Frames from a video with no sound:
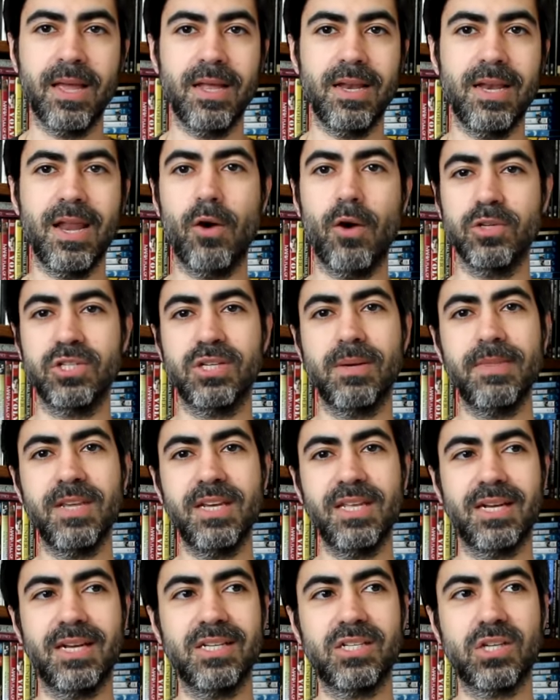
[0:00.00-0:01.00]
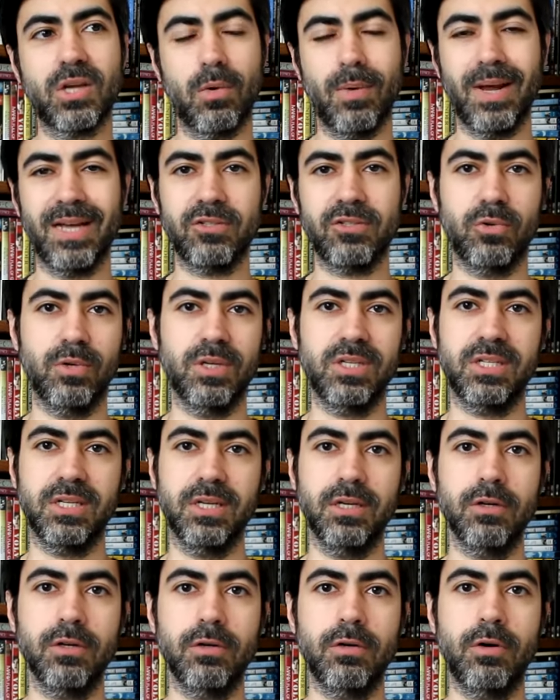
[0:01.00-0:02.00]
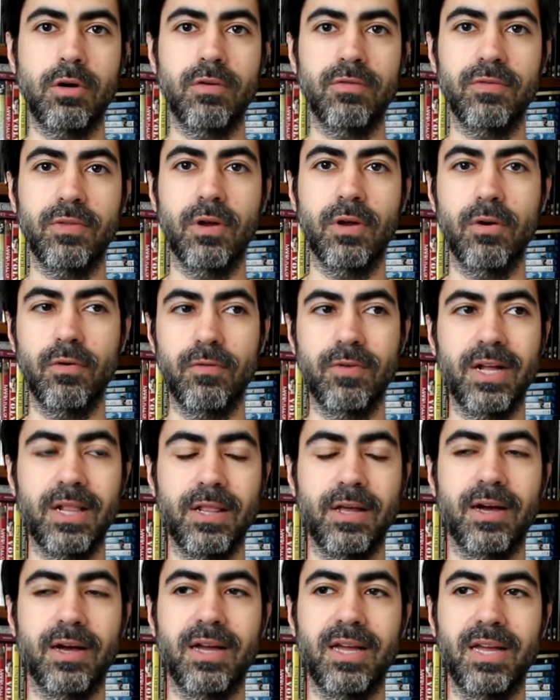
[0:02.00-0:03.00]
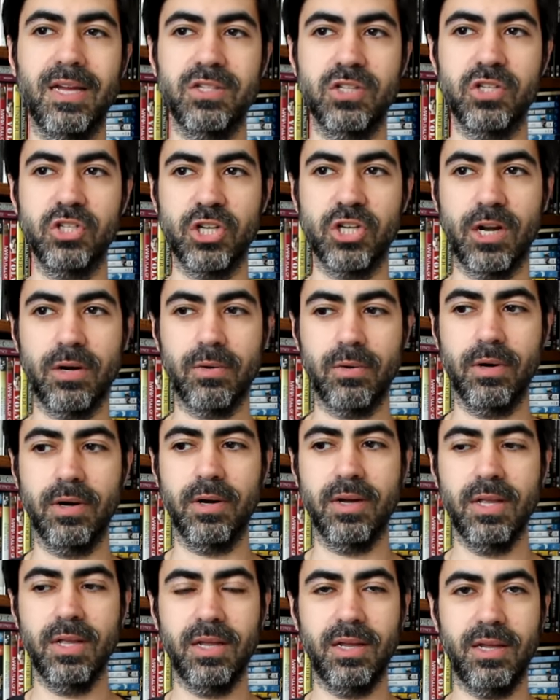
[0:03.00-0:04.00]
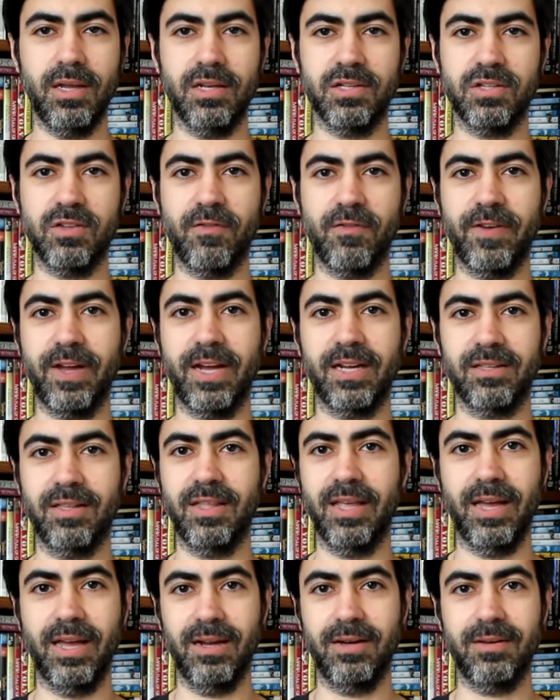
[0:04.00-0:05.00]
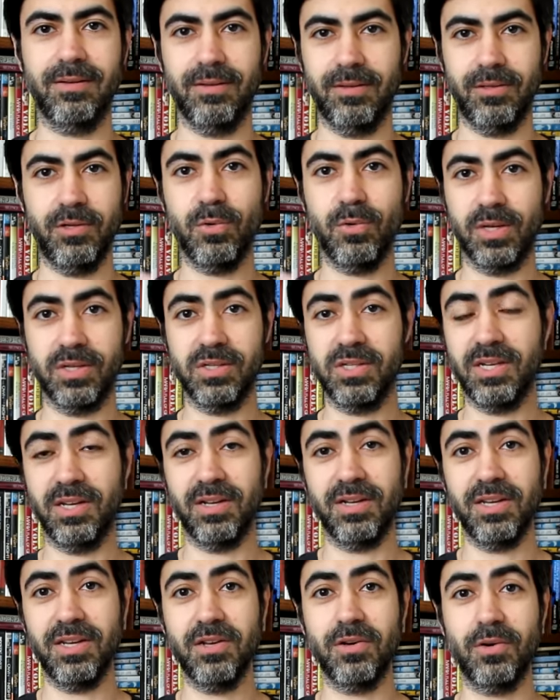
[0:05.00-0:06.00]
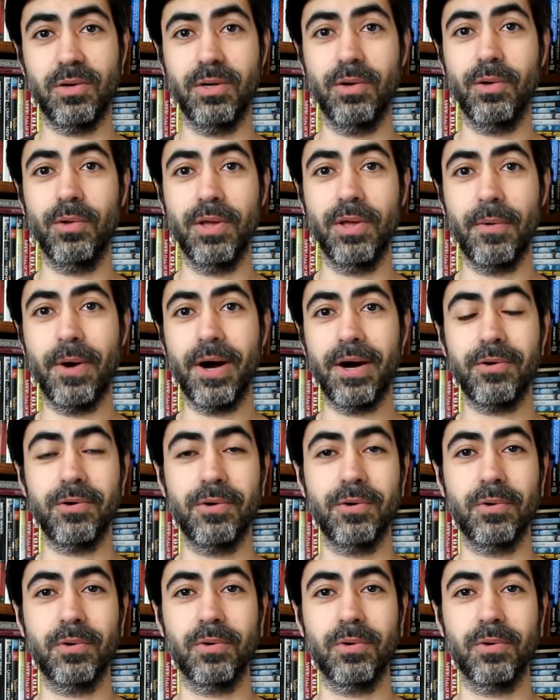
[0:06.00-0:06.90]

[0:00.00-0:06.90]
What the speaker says: Now, something that is characteristic of the novella as a genre is the fact that you can see it here in Los de Abajo,